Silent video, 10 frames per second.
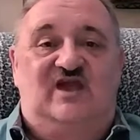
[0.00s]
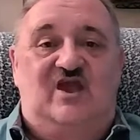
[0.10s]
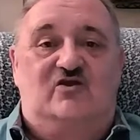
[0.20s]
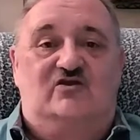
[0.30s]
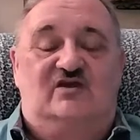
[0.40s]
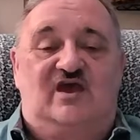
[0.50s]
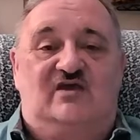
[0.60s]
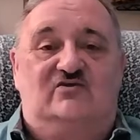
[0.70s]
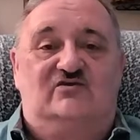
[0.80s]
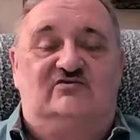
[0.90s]

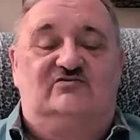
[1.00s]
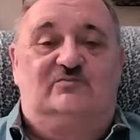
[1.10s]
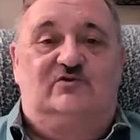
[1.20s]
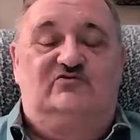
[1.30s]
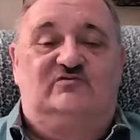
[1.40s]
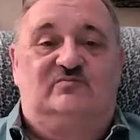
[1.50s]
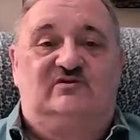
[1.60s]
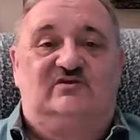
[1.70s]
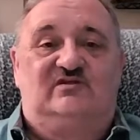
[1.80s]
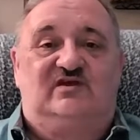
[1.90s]
Haggerty's supposed to
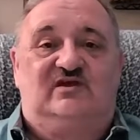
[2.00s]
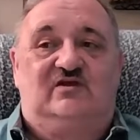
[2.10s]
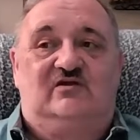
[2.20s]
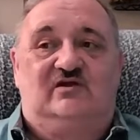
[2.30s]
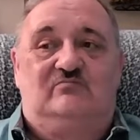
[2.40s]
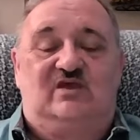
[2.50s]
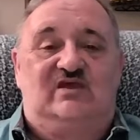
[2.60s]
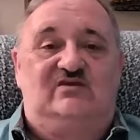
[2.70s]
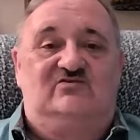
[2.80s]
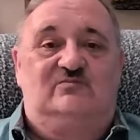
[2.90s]
be there and
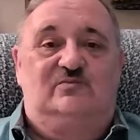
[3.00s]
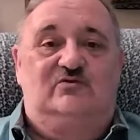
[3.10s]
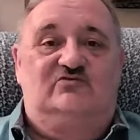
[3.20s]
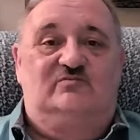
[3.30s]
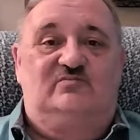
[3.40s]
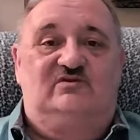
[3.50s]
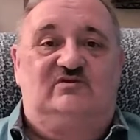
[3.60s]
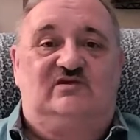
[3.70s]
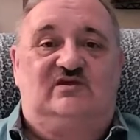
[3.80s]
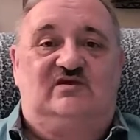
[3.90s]
Manny's supposed to
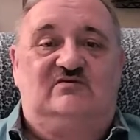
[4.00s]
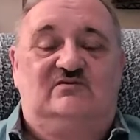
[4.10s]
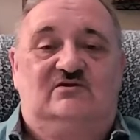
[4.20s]
be there.